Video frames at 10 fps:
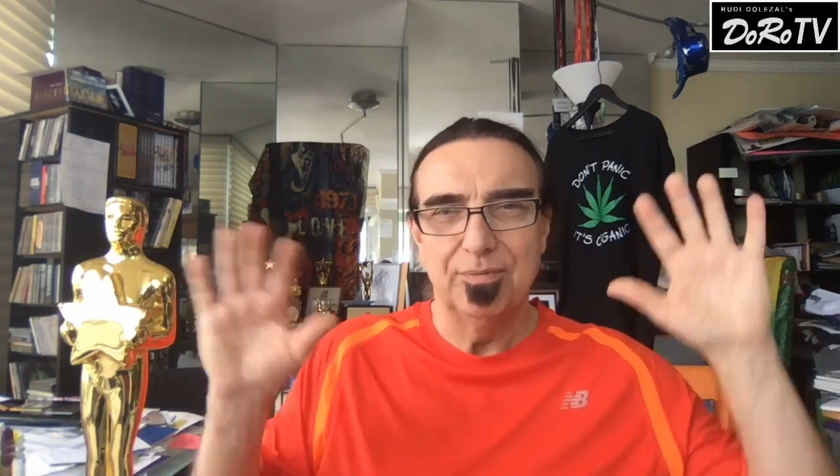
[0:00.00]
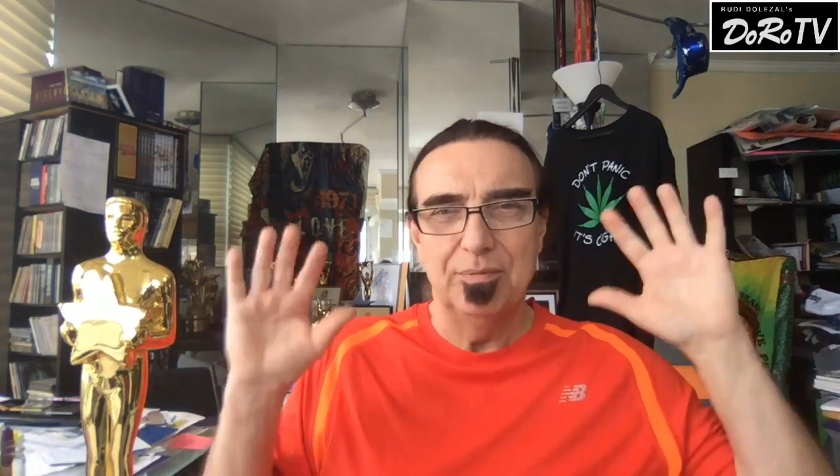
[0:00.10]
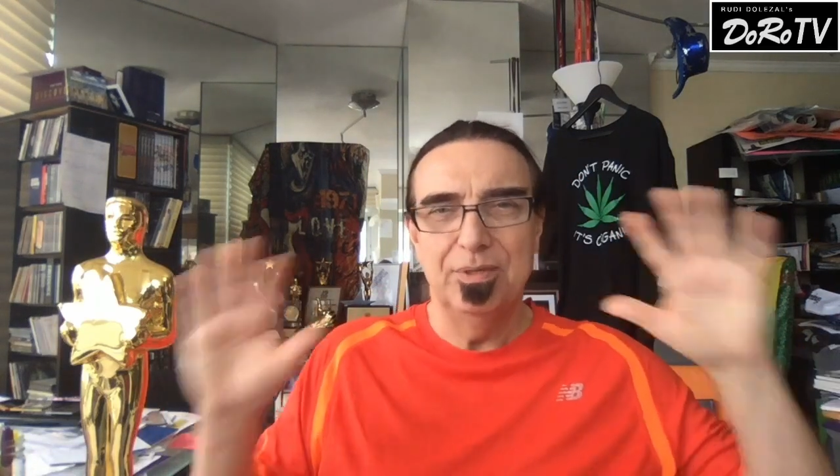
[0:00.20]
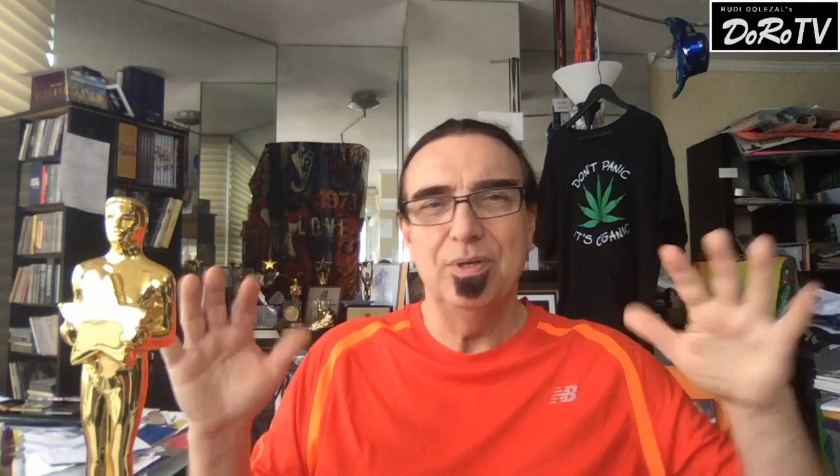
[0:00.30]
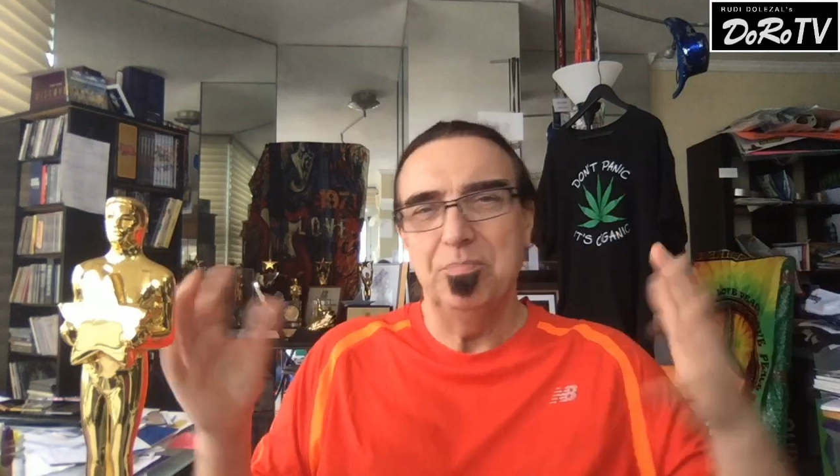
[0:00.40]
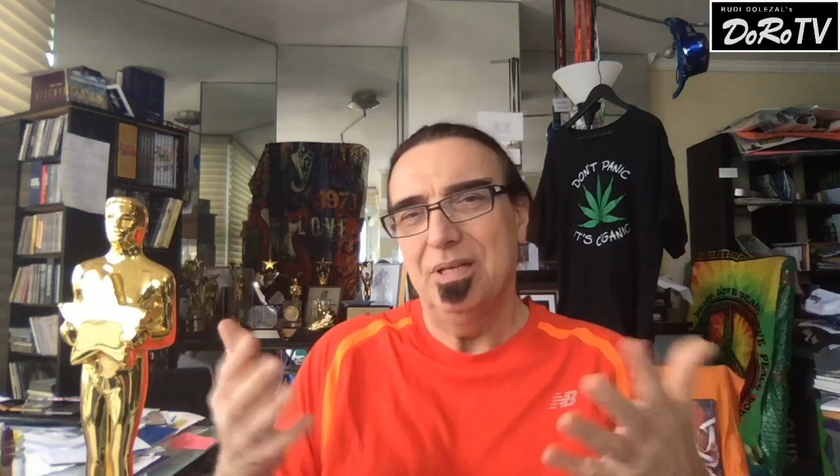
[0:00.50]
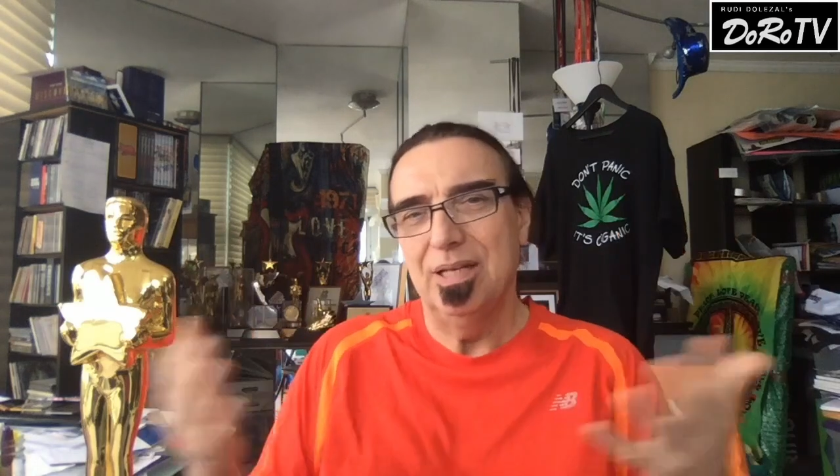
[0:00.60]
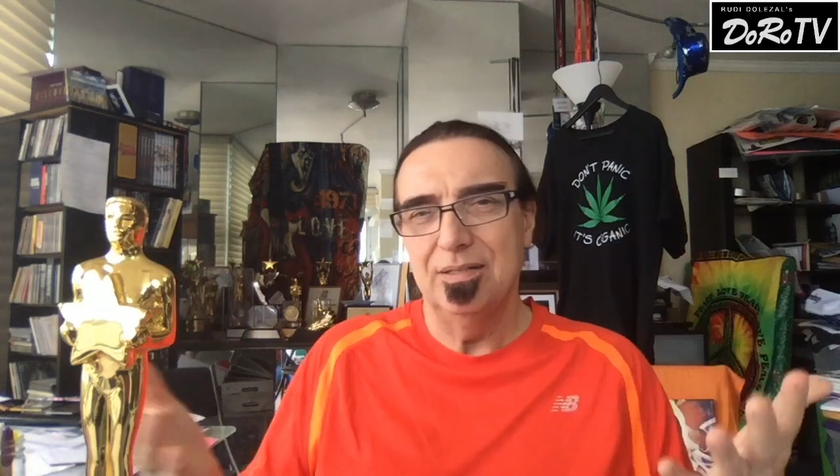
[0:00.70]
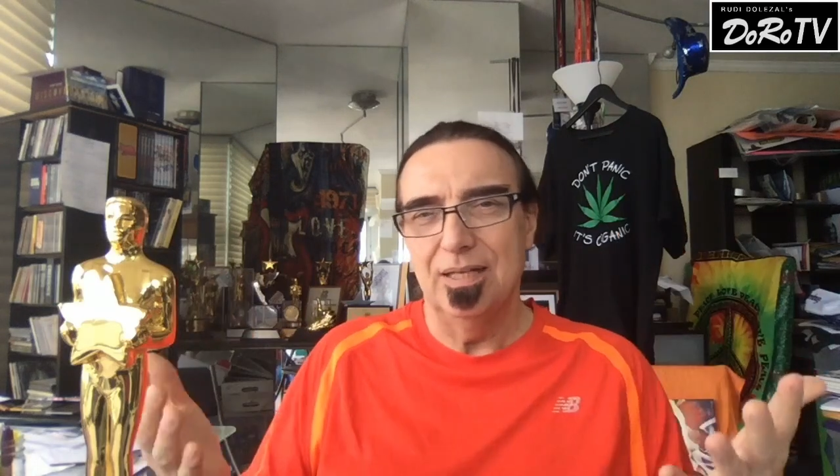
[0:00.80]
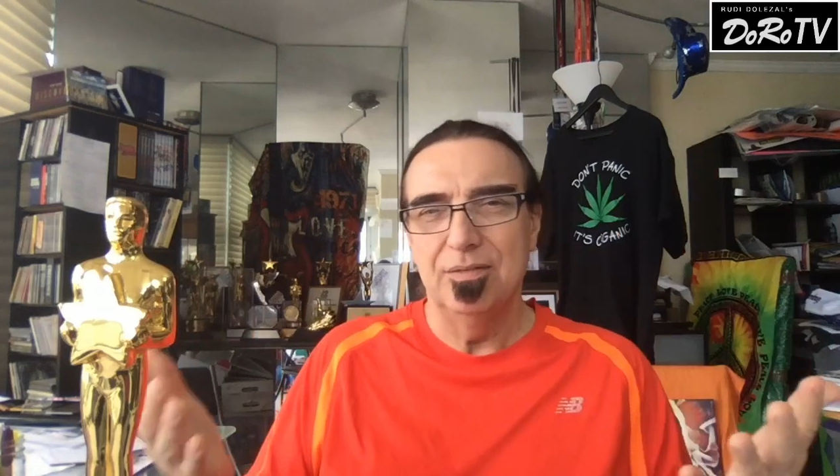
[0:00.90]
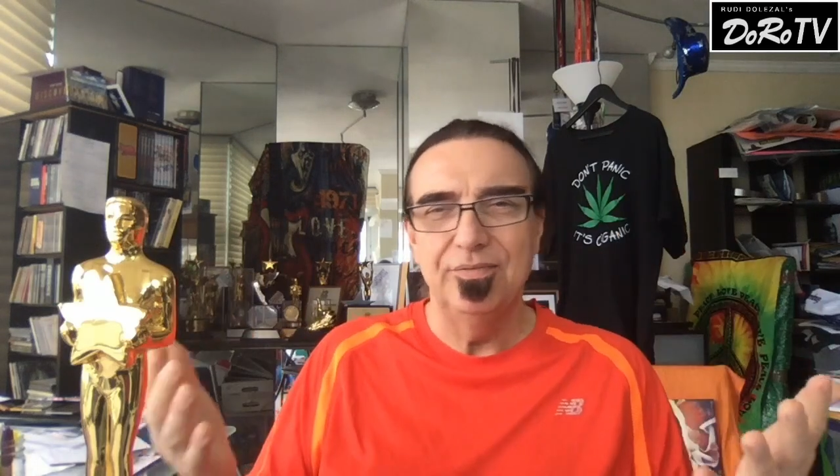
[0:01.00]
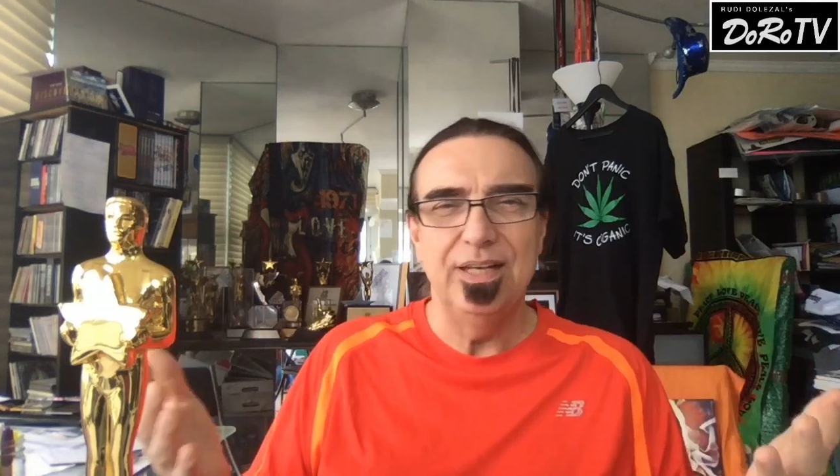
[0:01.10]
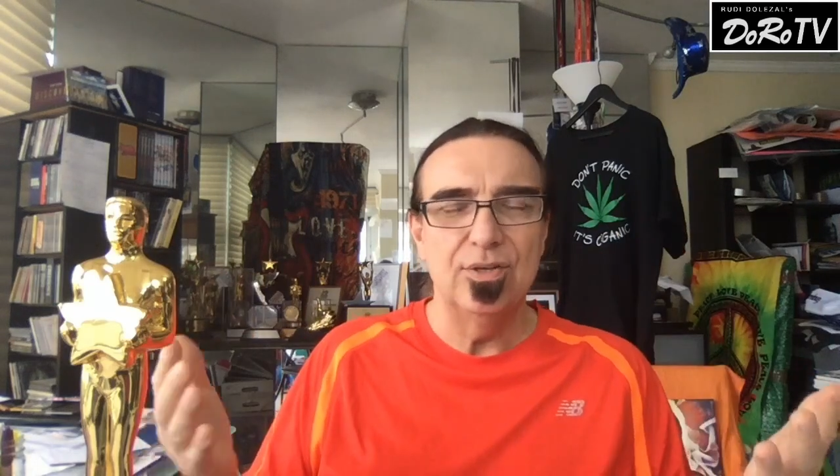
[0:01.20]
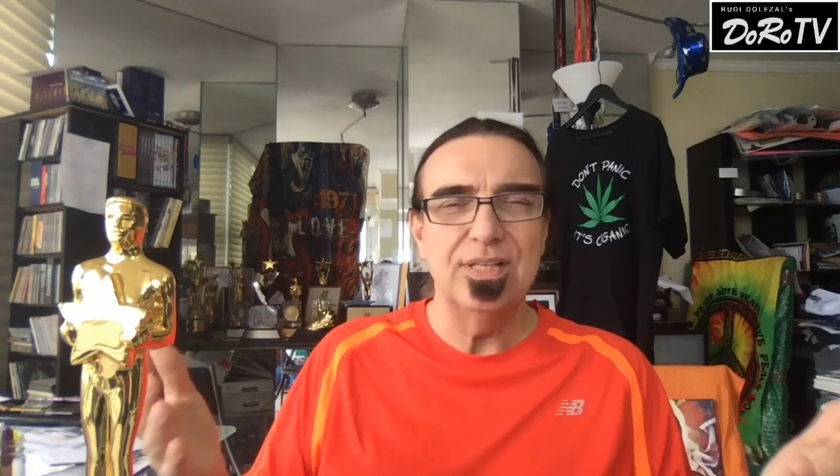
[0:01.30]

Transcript: in videos